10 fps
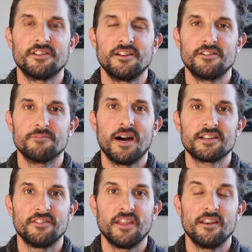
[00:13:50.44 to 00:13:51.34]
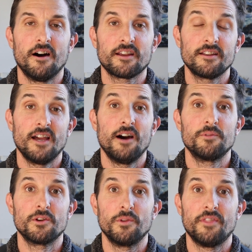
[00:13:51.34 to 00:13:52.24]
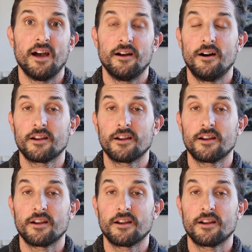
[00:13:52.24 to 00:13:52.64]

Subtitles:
that you'd imagine, then I can help you with that.